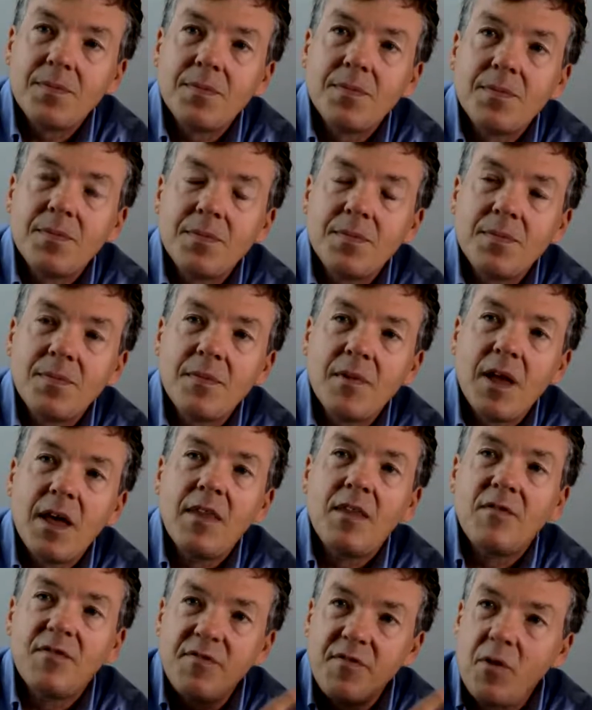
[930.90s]
And
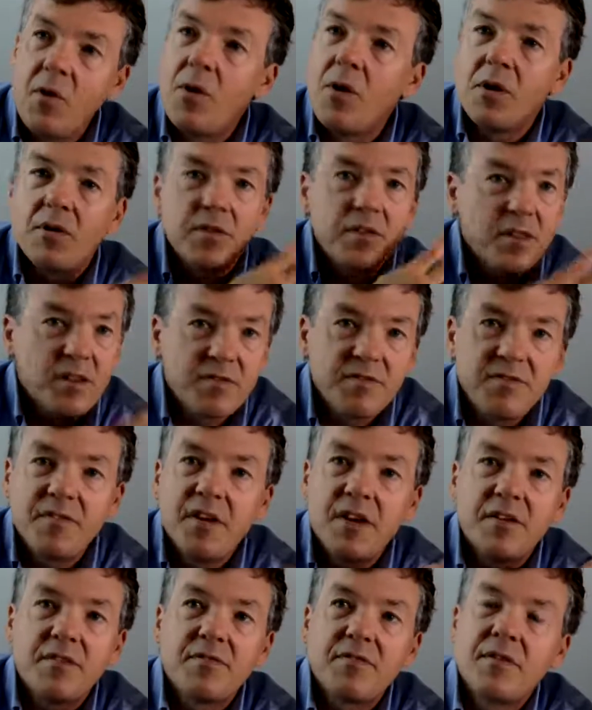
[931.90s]
the fourth and the
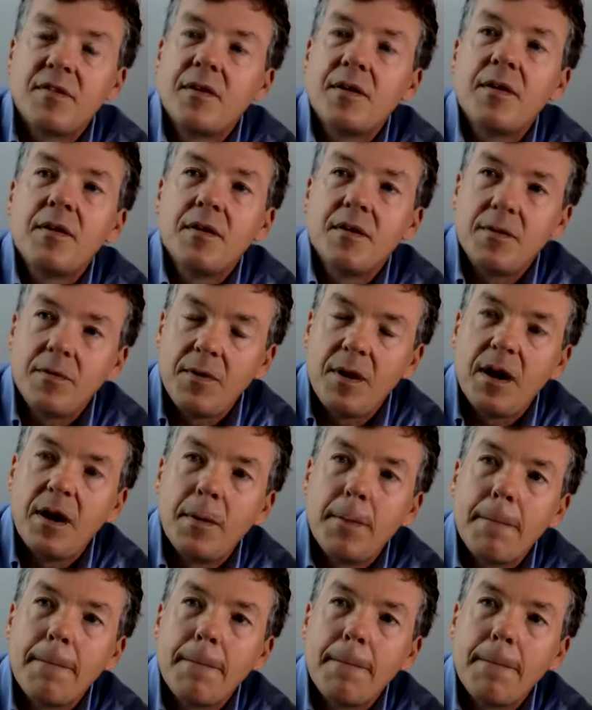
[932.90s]
fifth. What?